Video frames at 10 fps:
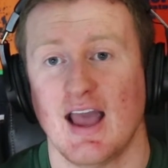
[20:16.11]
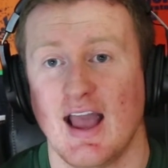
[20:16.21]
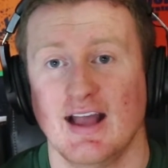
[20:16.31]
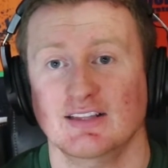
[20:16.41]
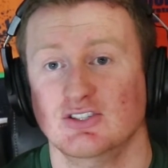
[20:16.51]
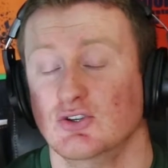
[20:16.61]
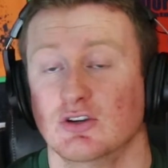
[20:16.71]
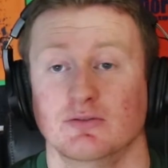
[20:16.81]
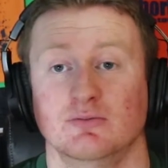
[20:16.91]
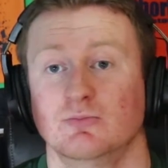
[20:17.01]
and
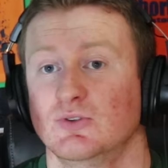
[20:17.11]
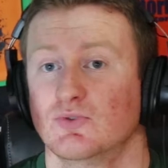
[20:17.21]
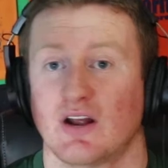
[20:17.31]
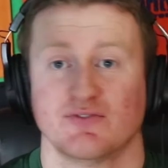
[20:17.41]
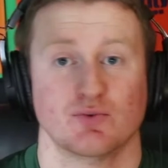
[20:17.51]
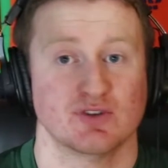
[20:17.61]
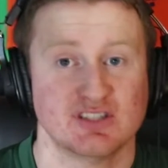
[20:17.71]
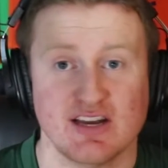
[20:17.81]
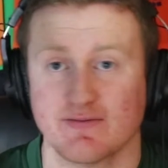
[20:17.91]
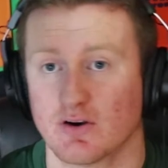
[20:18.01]
you could draft a
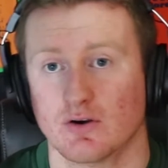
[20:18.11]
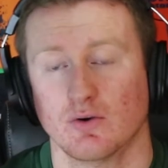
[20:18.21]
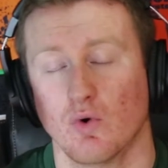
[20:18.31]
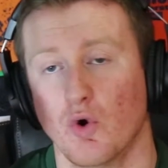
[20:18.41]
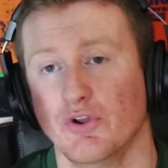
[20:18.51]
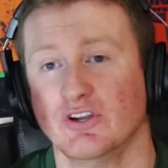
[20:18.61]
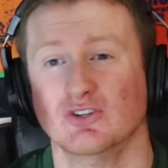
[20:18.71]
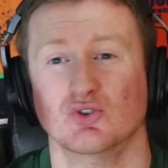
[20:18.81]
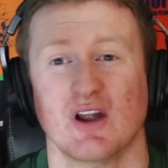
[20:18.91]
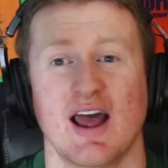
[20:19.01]
receiver or you
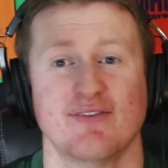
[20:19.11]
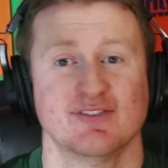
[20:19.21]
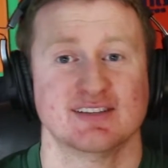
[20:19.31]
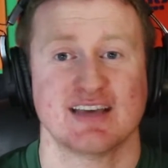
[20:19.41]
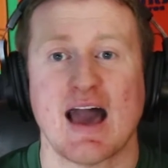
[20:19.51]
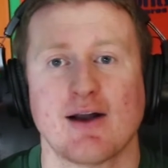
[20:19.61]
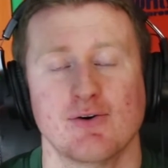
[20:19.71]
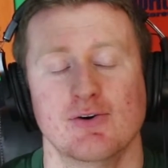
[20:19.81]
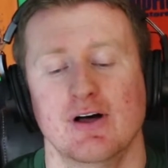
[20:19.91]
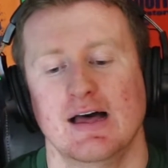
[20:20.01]
could draft a
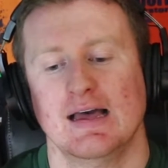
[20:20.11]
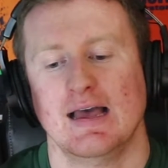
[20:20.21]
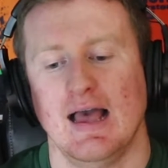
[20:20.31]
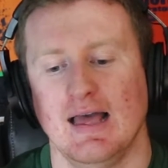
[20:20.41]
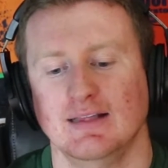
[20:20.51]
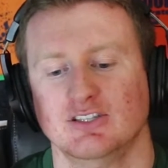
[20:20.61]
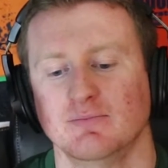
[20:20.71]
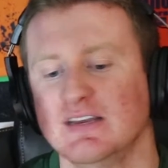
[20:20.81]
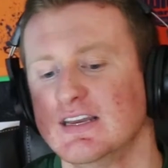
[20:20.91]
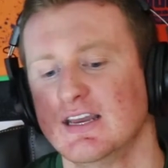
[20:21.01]
tackle. And
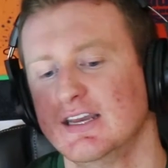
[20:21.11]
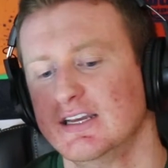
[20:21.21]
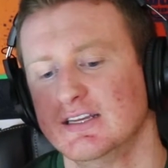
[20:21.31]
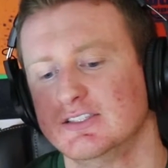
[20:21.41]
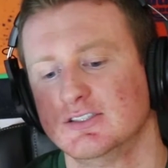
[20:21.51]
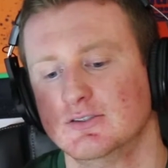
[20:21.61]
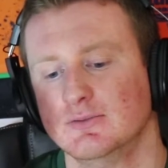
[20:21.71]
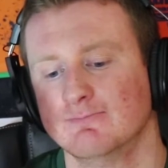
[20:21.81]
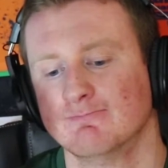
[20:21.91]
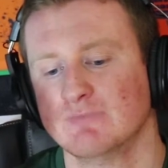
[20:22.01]
to me,
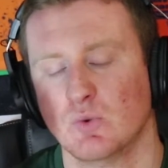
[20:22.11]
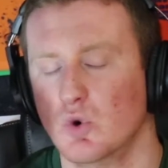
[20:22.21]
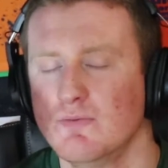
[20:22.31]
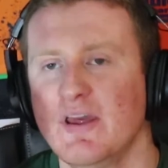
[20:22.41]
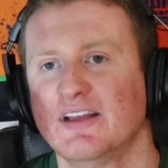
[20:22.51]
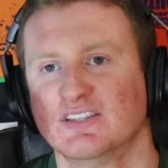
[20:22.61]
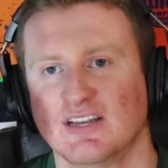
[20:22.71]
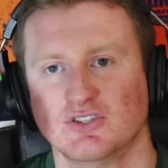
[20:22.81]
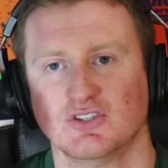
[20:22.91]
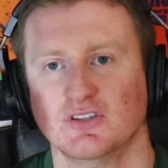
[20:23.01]
it wouldn't make
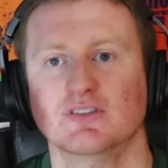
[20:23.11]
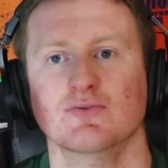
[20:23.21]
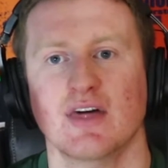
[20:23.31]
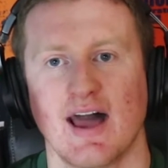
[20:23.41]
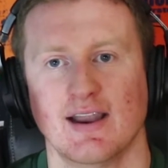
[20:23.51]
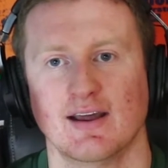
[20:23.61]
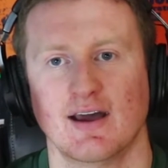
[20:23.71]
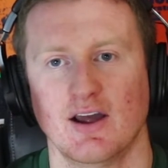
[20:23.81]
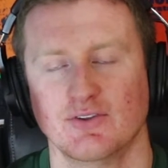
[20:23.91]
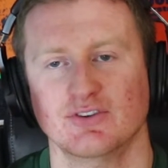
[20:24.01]
sense to do that.
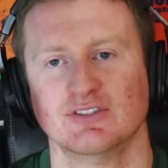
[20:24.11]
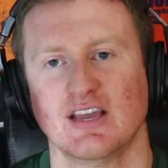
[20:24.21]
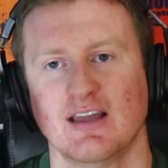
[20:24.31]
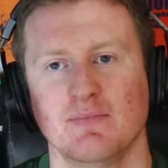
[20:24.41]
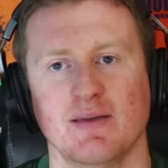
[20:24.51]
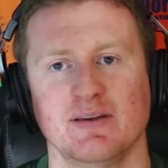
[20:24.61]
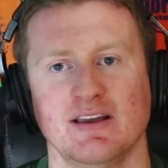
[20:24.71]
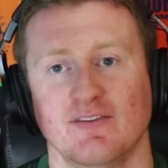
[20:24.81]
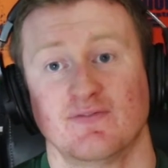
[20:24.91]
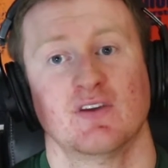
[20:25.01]
I understand
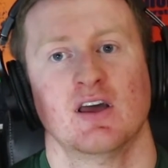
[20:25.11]
maybe if